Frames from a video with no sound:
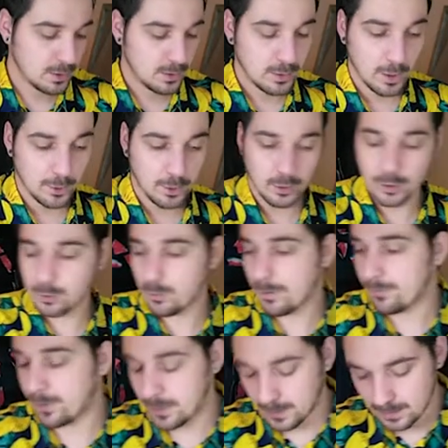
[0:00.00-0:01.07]
Not
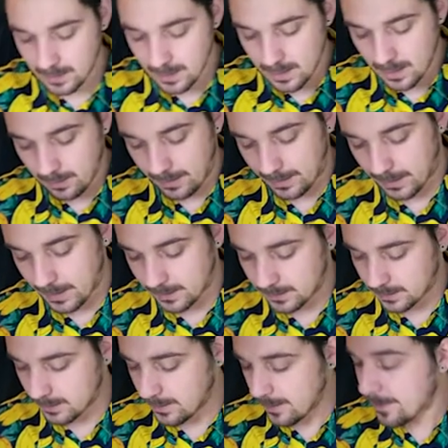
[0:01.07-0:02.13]
holographic. All right,
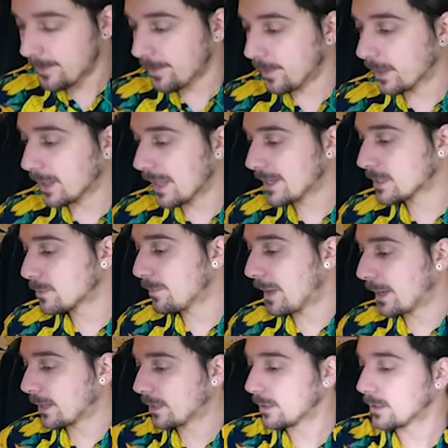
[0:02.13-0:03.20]
guys, the last
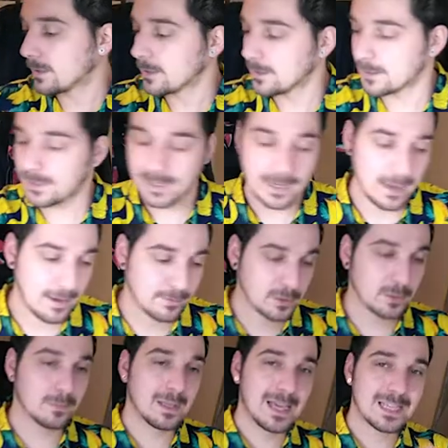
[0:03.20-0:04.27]
pack. Can I have
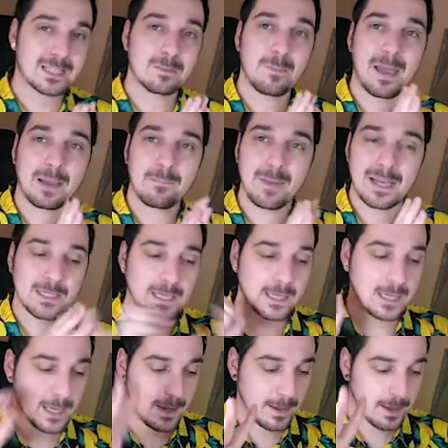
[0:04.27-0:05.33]
some last pack
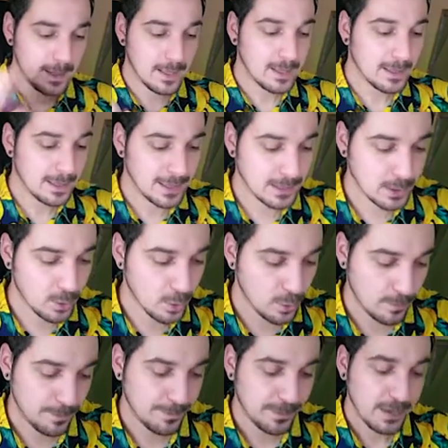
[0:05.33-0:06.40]
magic? Let's go.
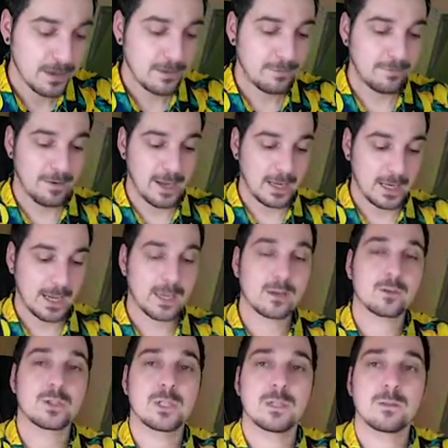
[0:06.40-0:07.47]
Fighting
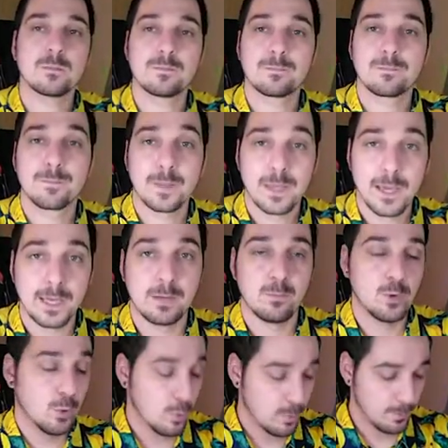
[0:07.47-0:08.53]
Energy and a
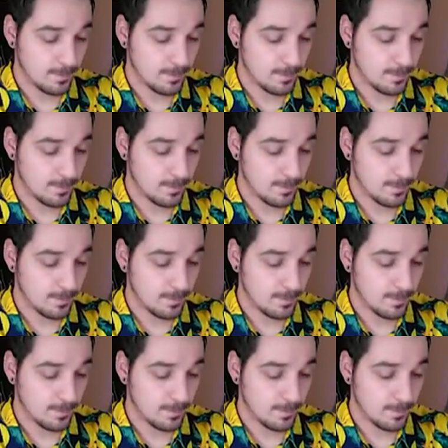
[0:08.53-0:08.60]
Mew.